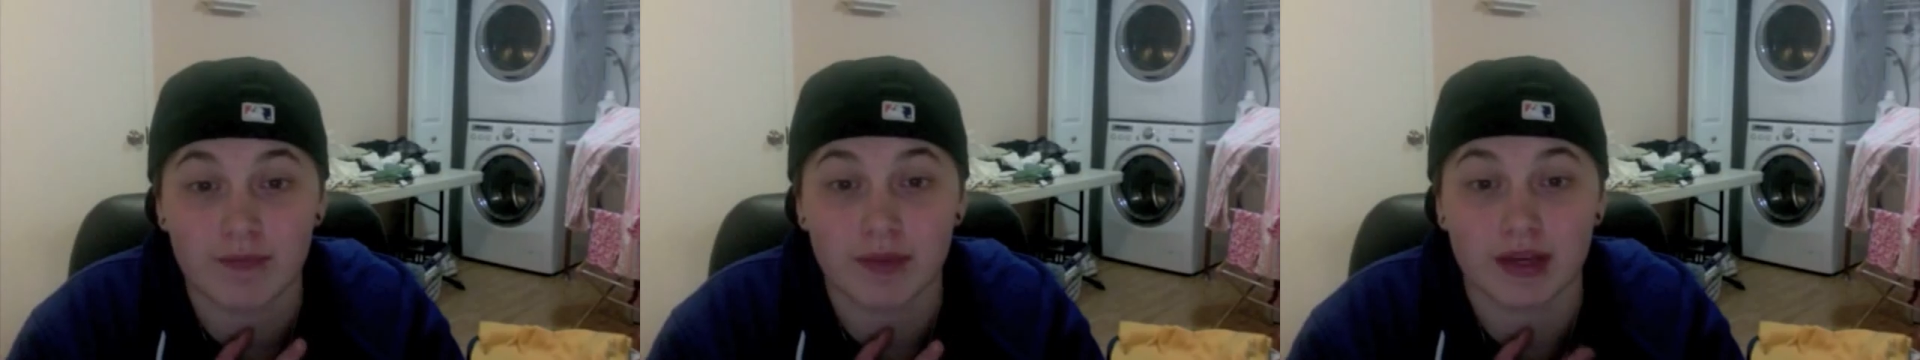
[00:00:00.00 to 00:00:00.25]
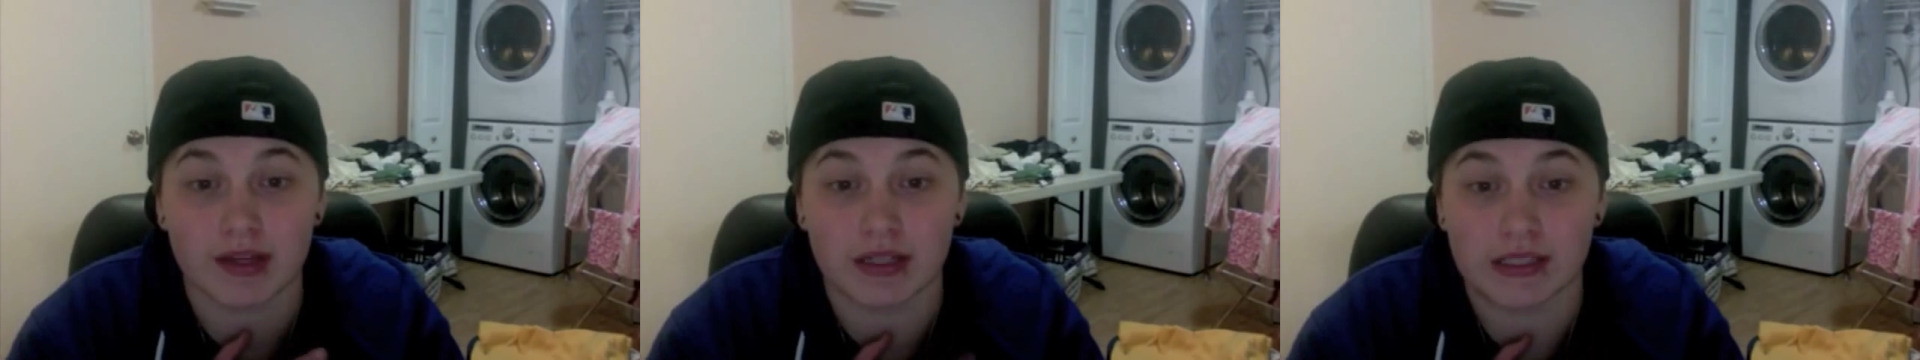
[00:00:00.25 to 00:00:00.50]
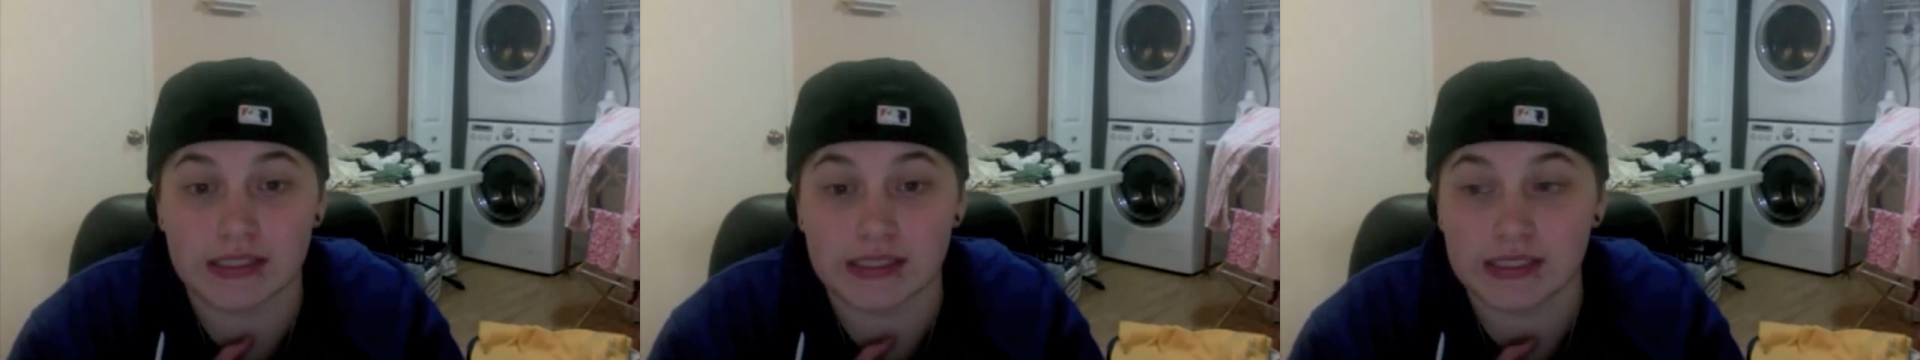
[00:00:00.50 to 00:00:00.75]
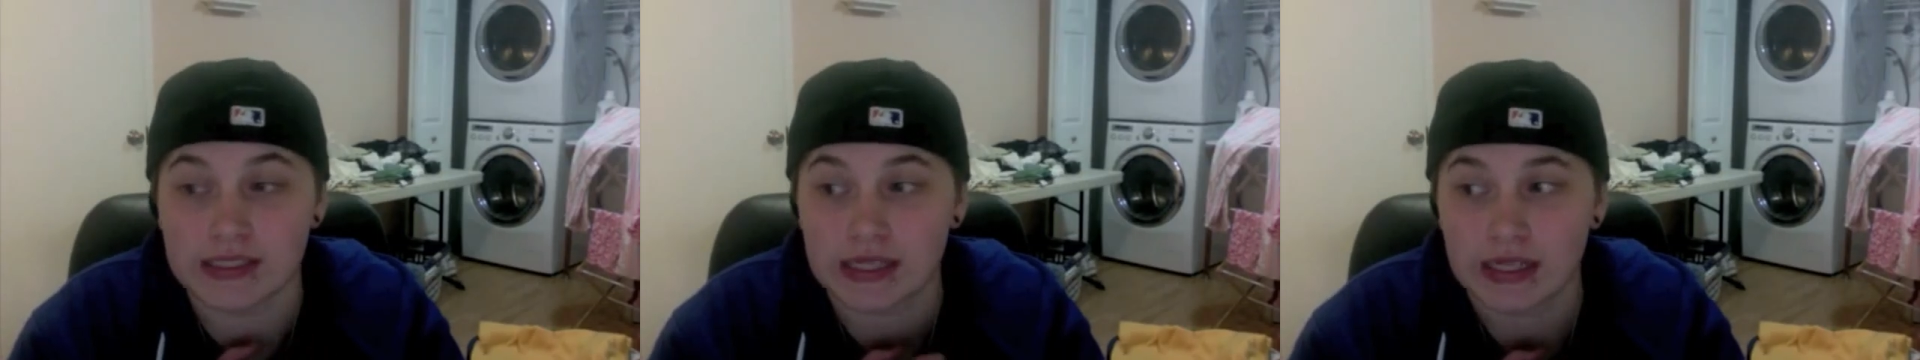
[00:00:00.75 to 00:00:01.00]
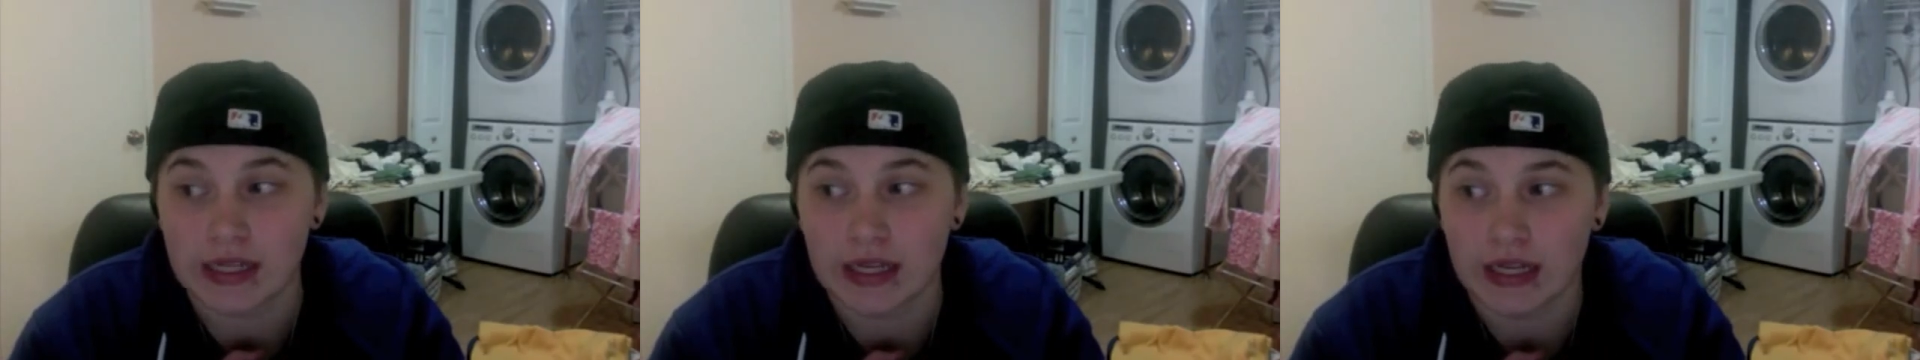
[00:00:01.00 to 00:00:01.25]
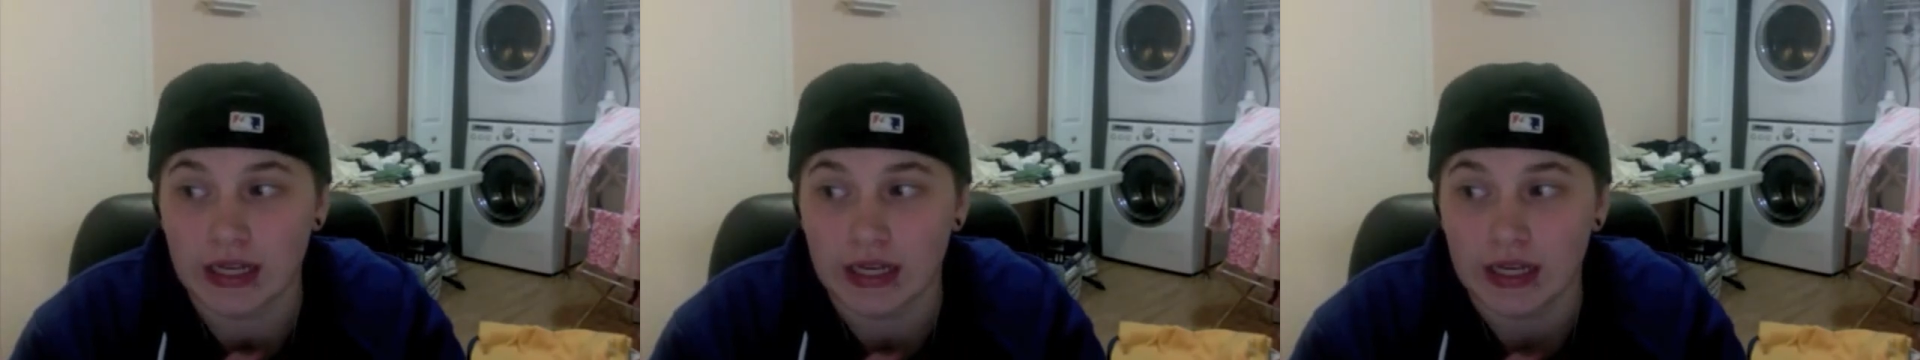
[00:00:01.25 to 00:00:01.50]
because
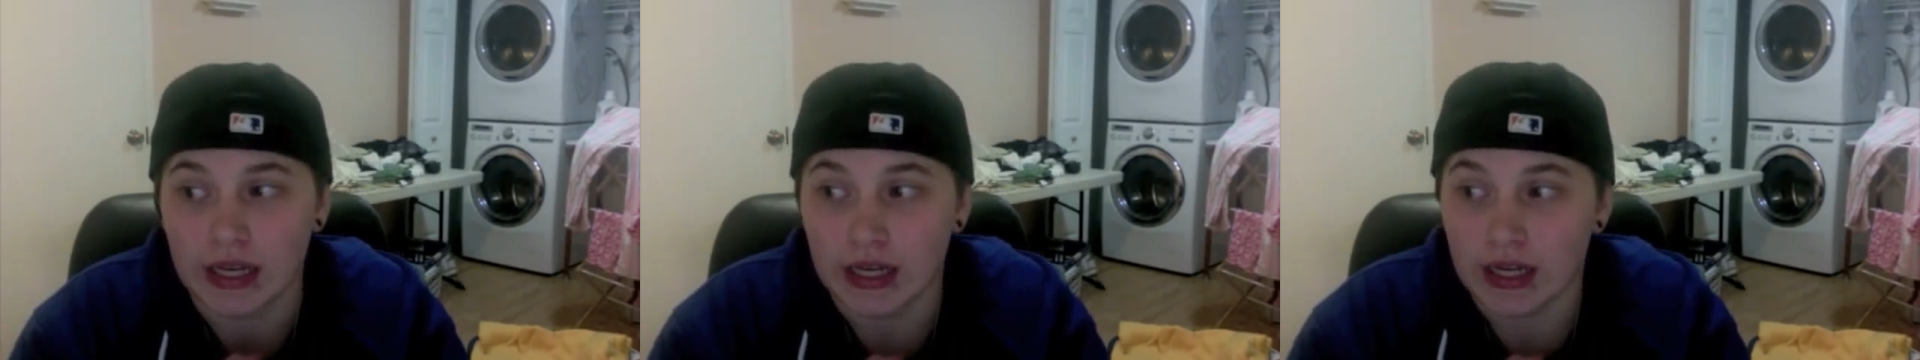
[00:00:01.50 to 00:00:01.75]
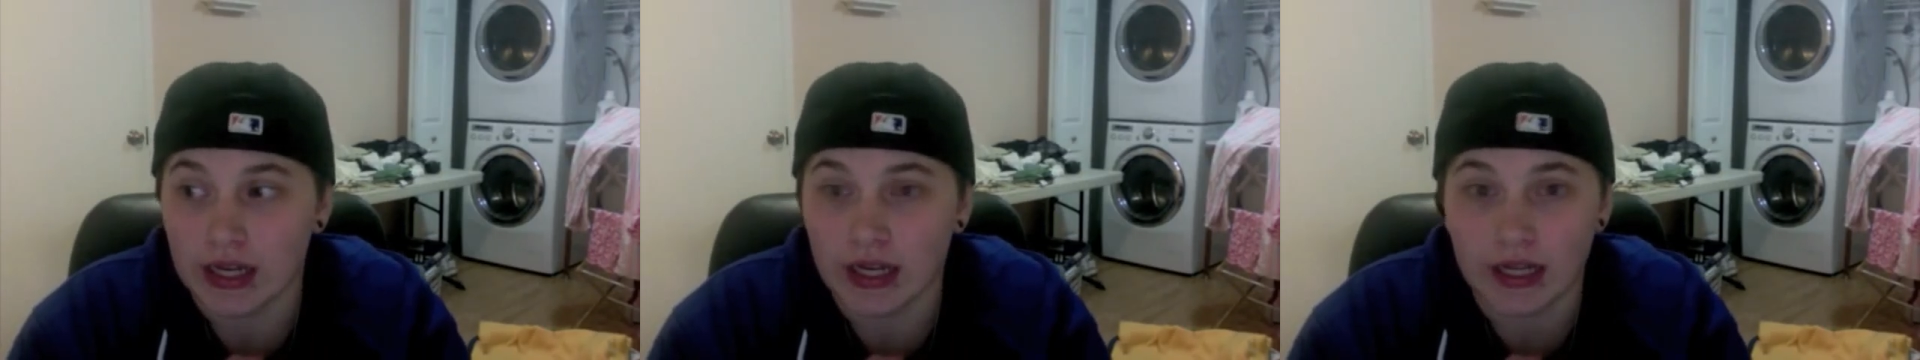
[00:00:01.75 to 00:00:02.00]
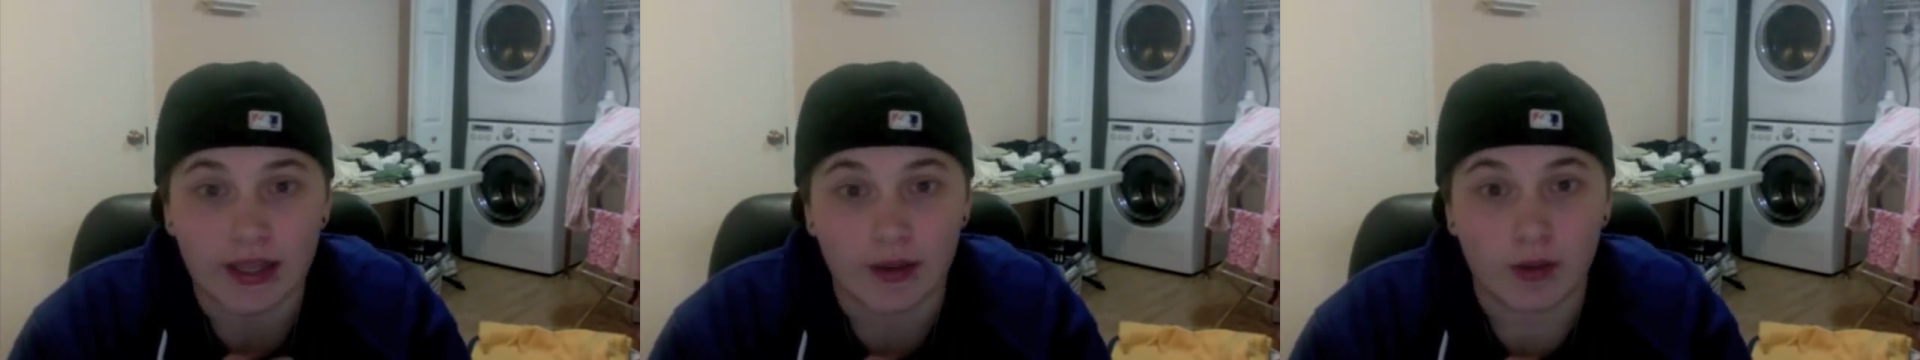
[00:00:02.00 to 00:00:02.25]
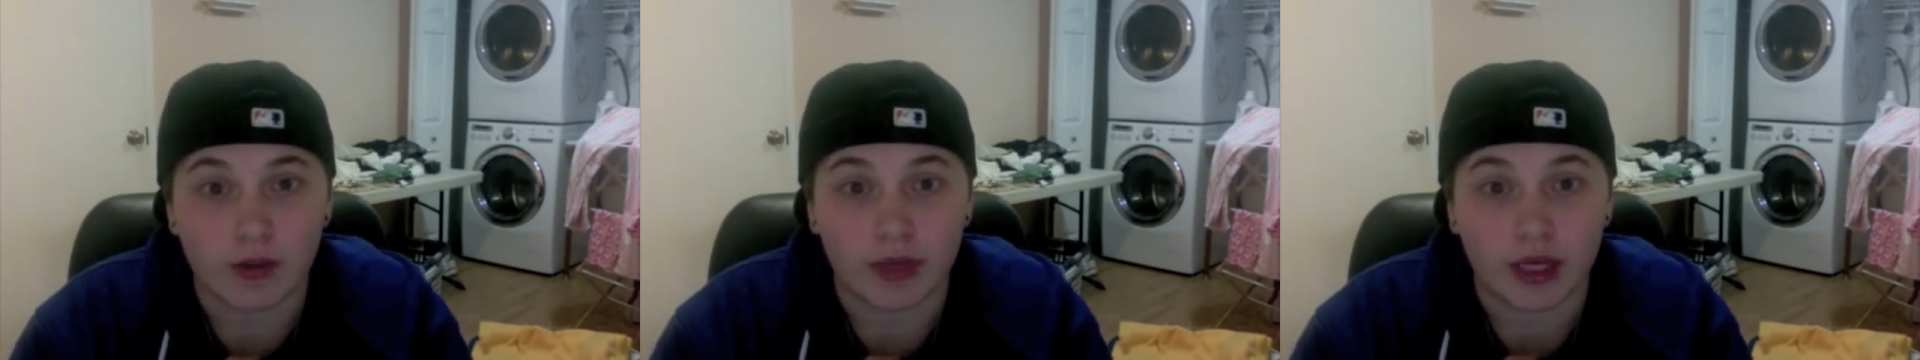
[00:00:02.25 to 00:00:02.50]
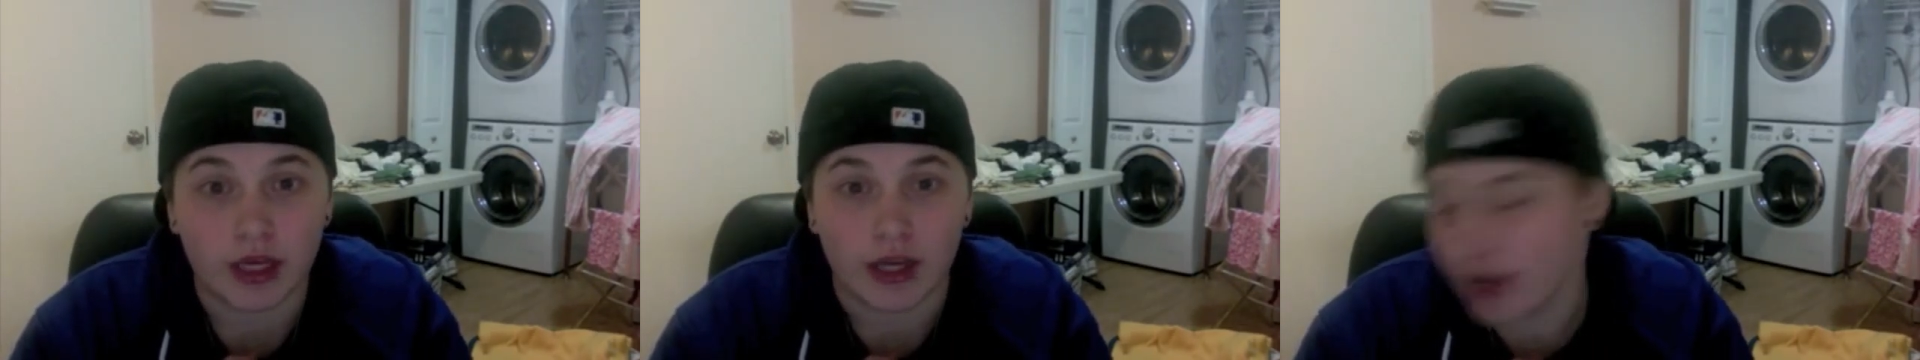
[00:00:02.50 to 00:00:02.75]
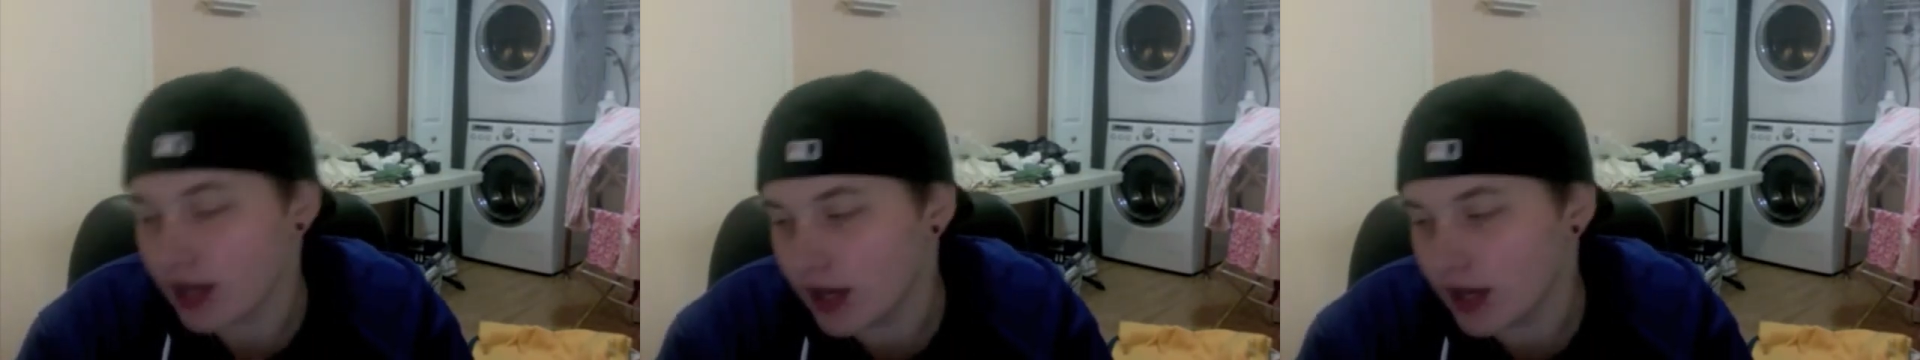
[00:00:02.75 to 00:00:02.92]
that wouldn't be good.